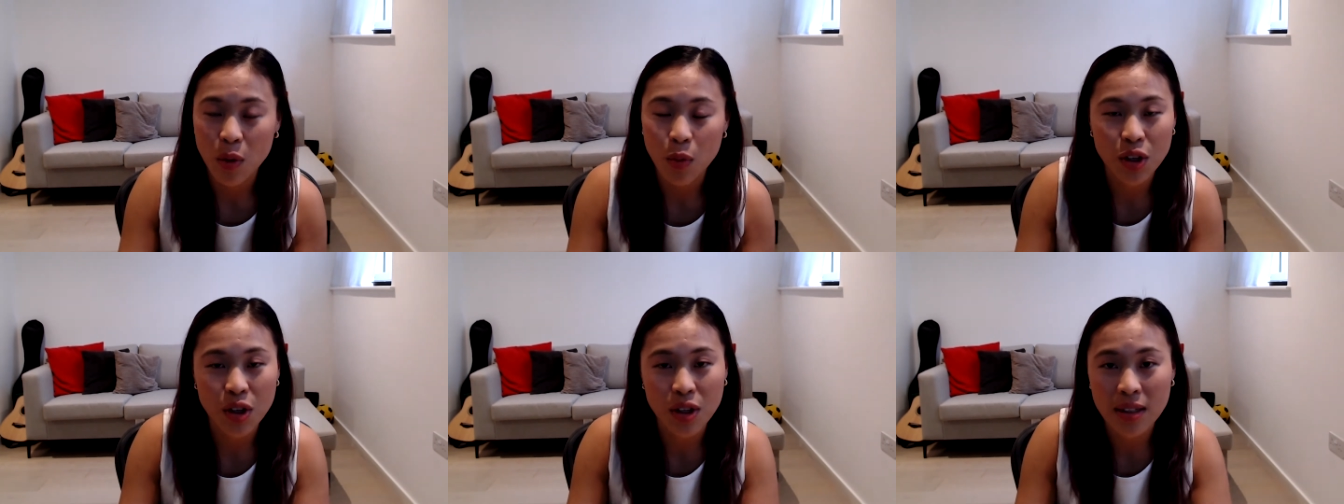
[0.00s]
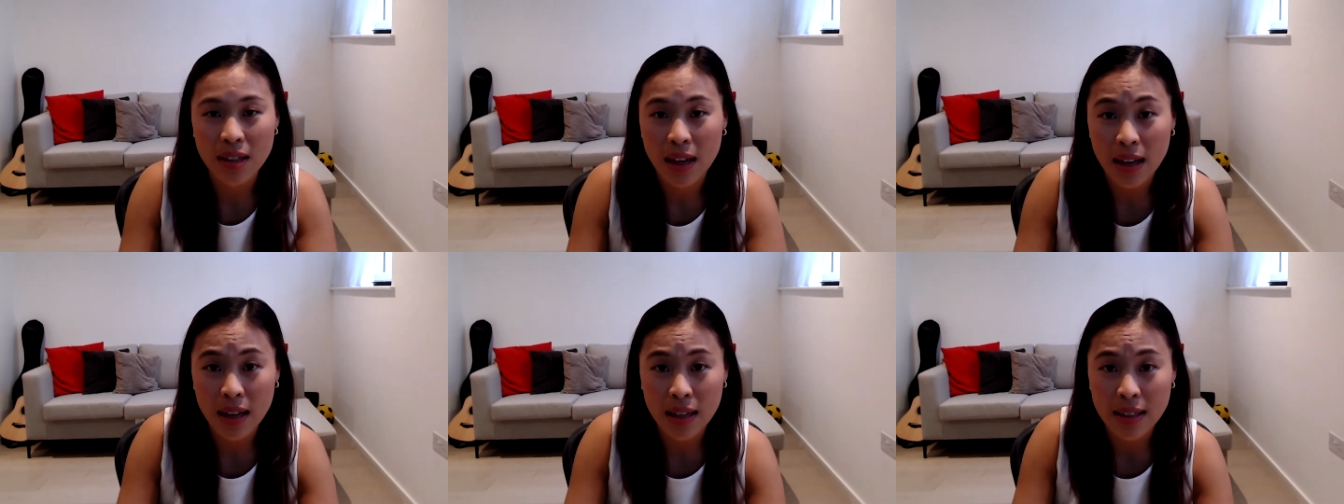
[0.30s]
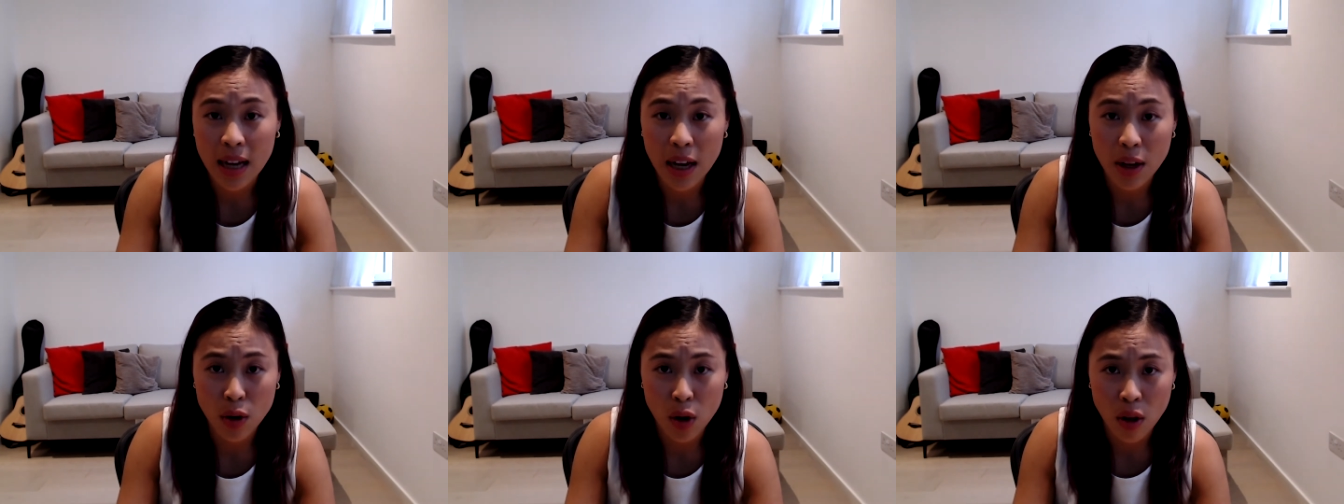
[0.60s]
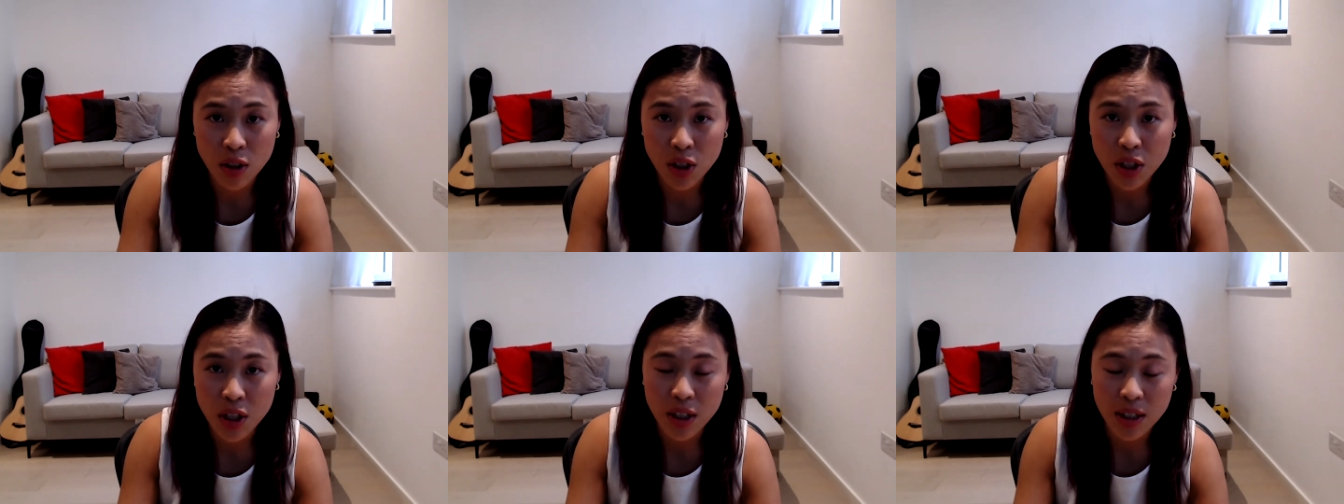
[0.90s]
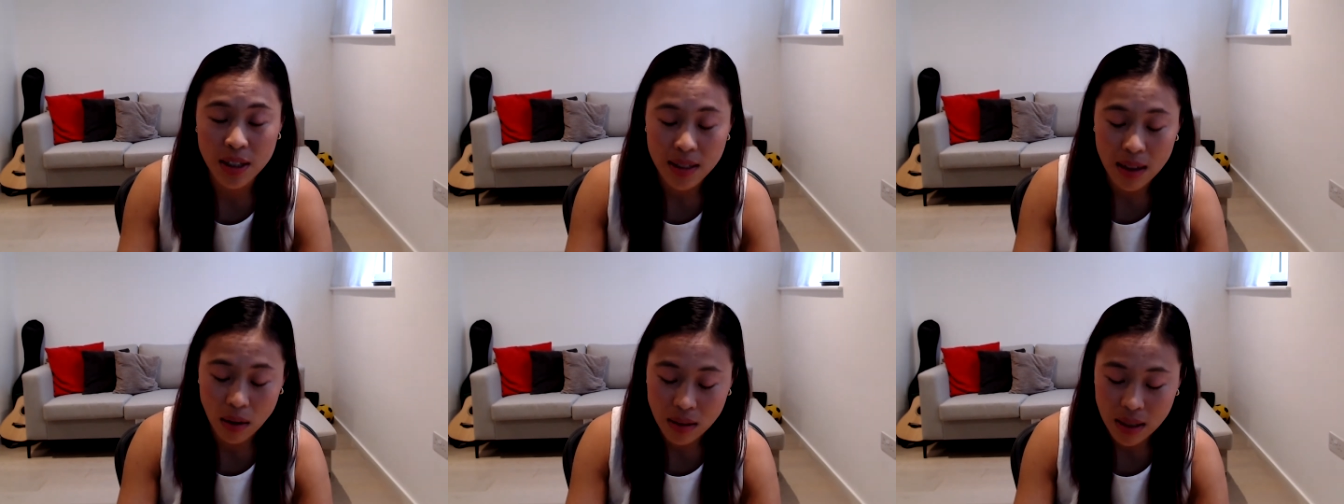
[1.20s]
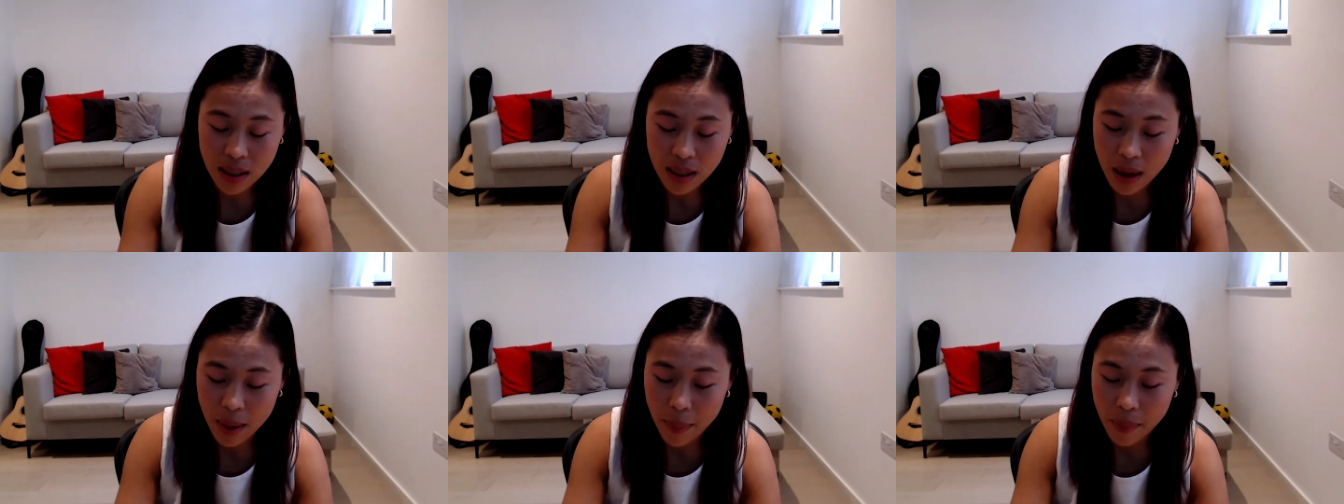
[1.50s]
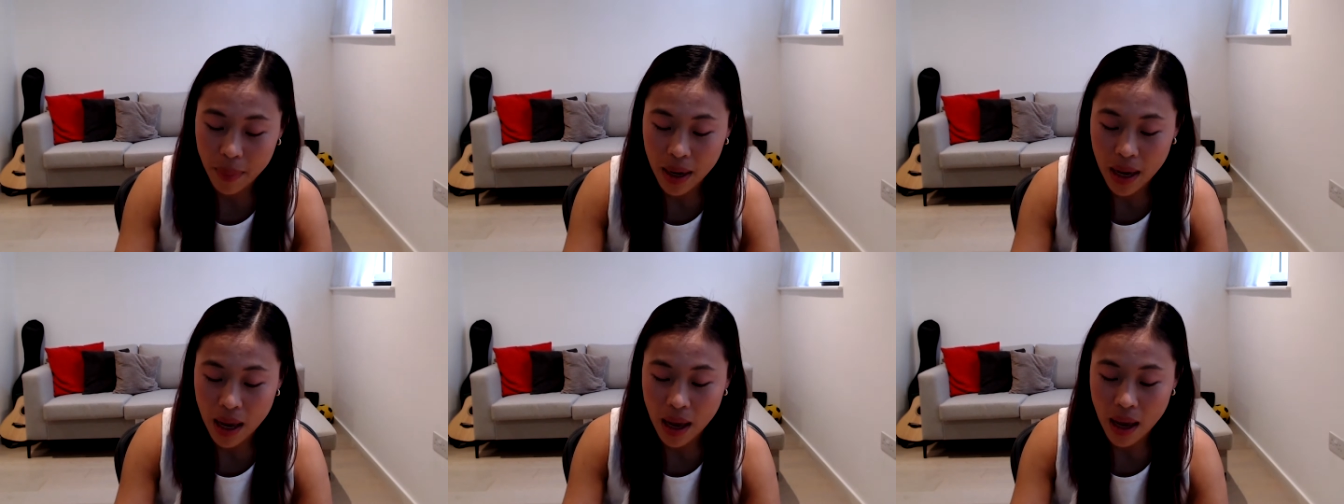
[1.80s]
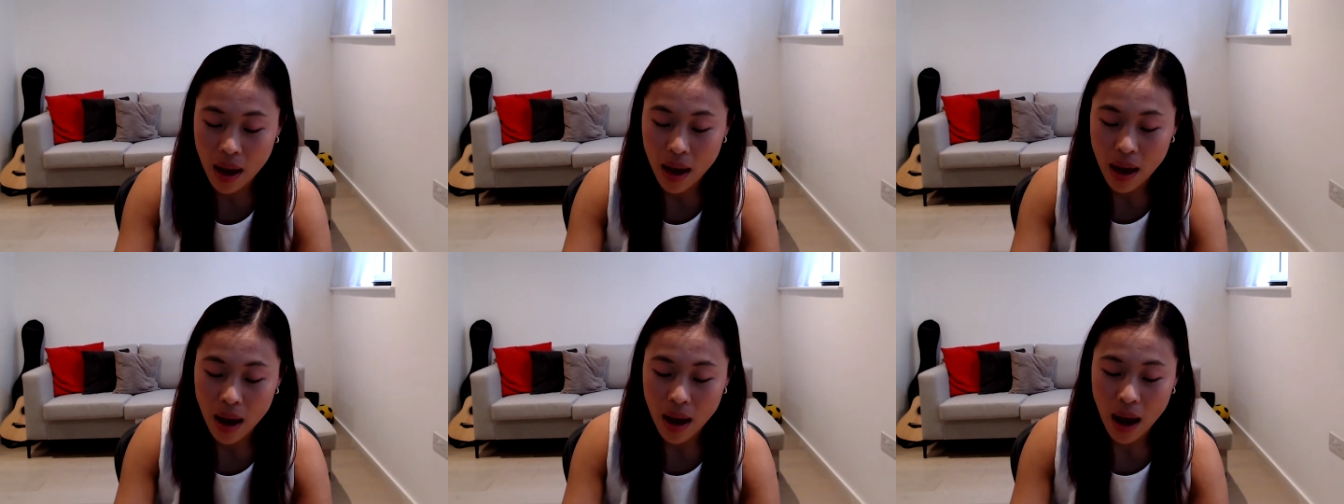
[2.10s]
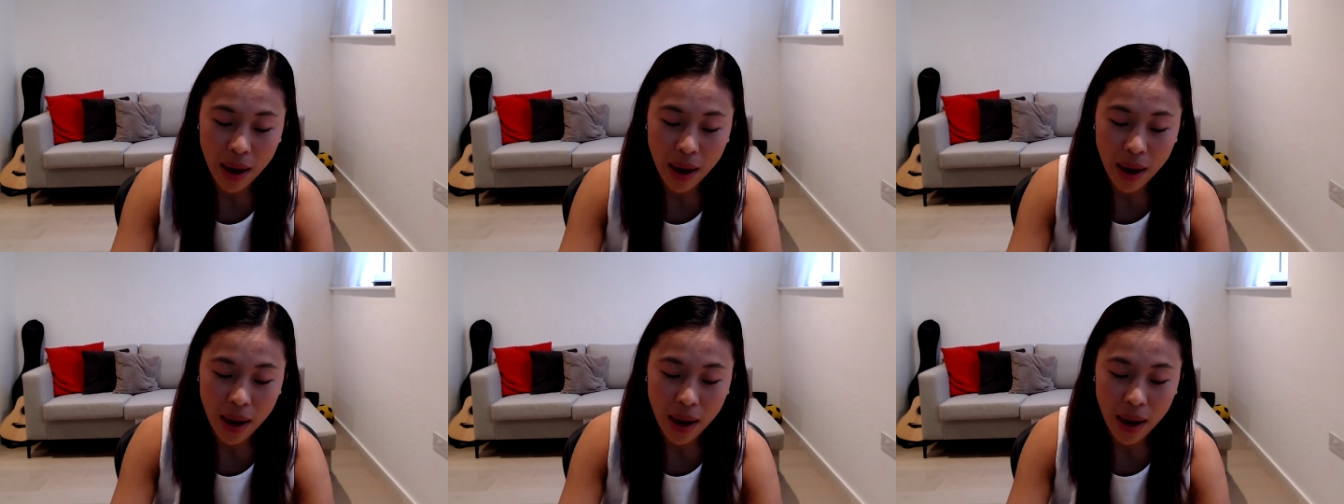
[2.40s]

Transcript: which is a technology consulting company,